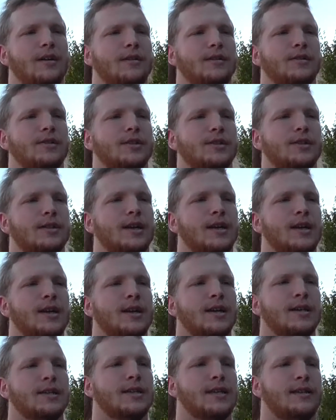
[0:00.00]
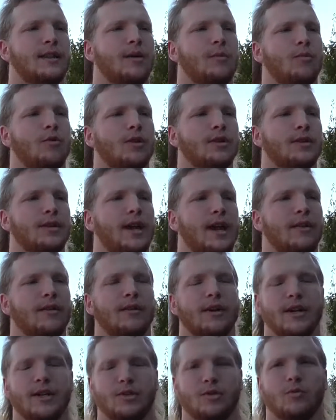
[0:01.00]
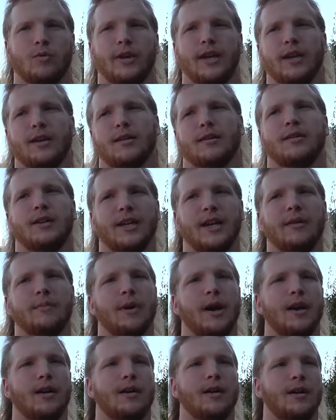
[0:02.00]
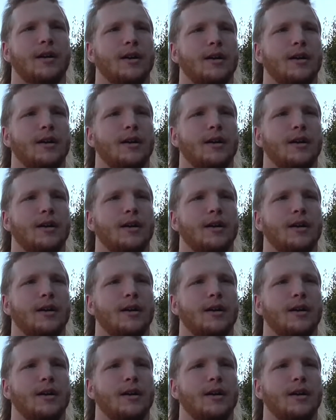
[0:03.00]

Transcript: and just seeing them work together each uh, week to get better.